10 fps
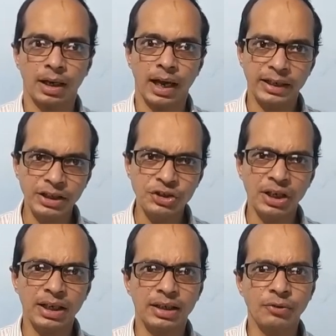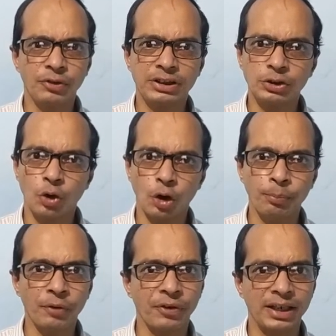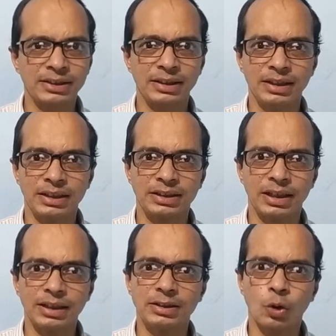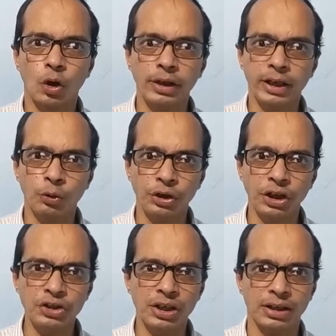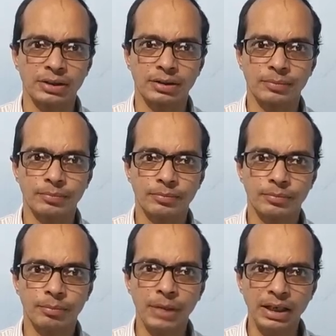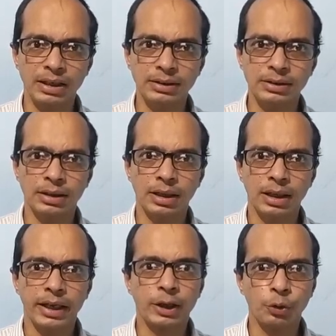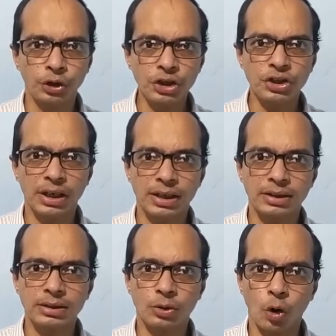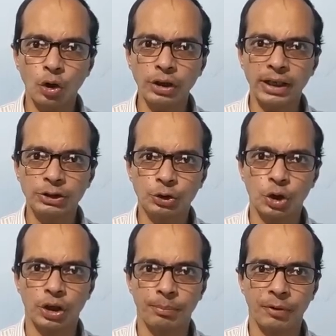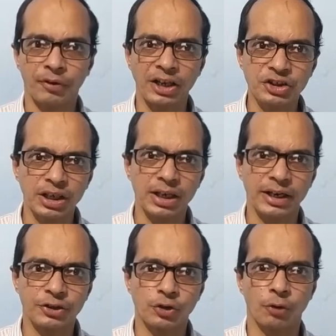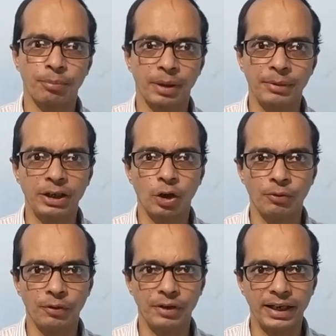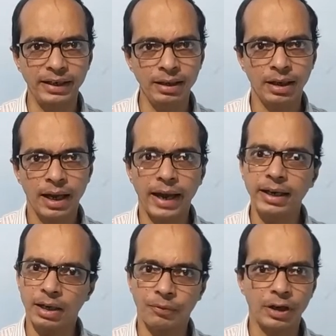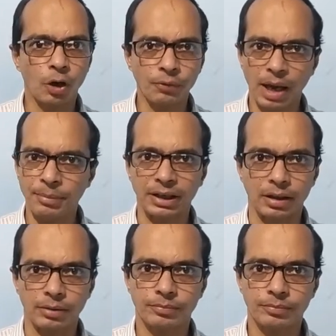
Any share which is not preference in nature is called equity shares. Means equity shares don't enjoy preferential rights of payment of dividend and refund of capital.